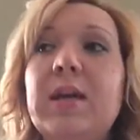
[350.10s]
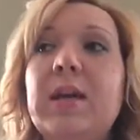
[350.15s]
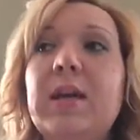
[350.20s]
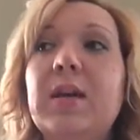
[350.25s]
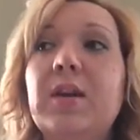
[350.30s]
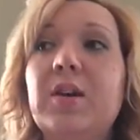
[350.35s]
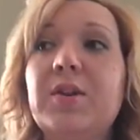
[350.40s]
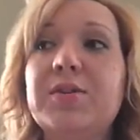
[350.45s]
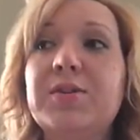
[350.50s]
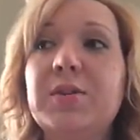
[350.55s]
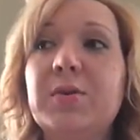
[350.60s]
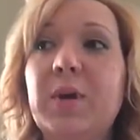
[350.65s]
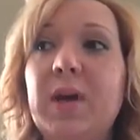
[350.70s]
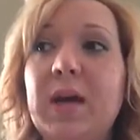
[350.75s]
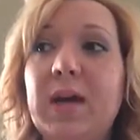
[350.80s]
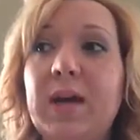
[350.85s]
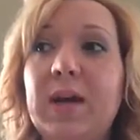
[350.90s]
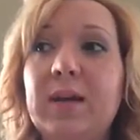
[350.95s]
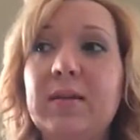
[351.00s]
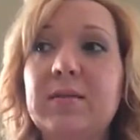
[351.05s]
It also
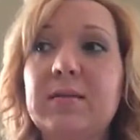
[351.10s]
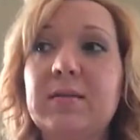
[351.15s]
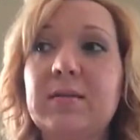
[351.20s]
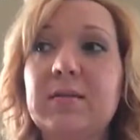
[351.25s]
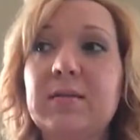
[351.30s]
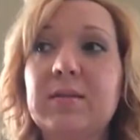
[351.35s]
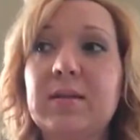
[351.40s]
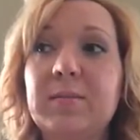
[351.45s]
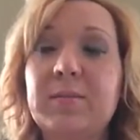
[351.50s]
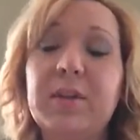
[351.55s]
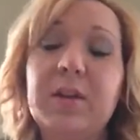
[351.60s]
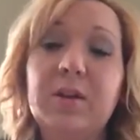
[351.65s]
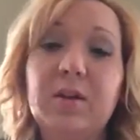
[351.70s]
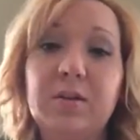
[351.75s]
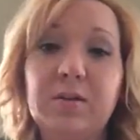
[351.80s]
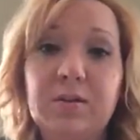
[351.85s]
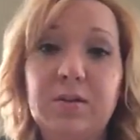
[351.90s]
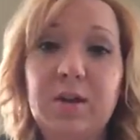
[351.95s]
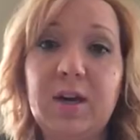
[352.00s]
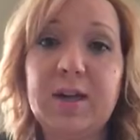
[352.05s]
has something
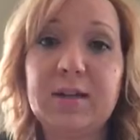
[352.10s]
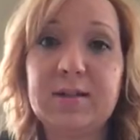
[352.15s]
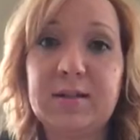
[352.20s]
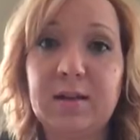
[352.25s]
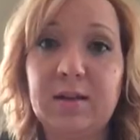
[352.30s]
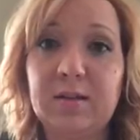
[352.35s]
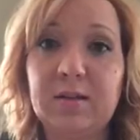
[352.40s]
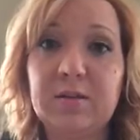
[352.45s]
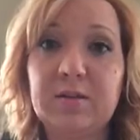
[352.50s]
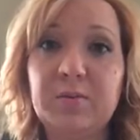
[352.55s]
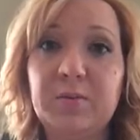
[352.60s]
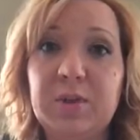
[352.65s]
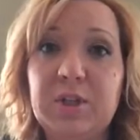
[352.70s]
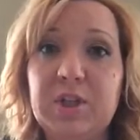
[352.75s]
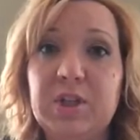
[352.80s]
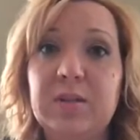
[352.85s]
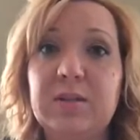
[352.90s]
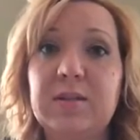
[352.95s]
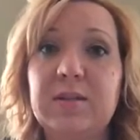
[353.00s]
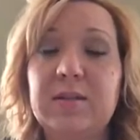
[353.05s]
called crosshairs,
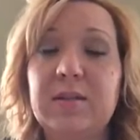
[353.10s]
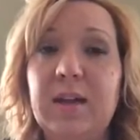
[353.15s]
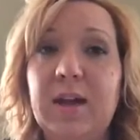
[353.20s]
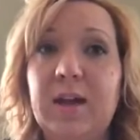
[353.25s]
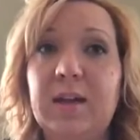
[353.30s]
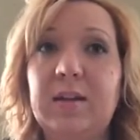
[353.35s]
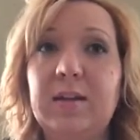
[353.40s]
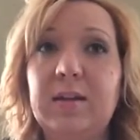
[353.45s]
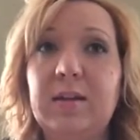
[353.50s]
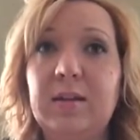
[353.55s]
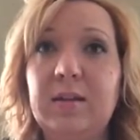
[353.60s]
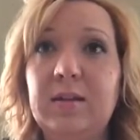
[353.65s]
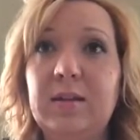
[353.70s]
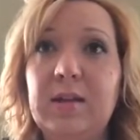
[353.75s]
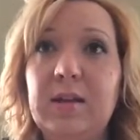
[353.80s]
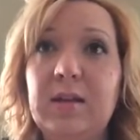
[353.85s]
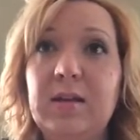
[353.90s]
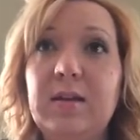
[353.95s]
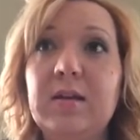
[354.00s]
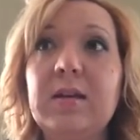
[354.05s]
which is that
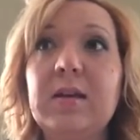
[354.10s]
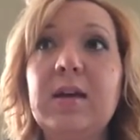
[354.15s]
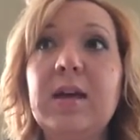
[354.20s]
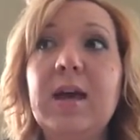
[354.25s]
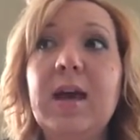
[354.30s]
the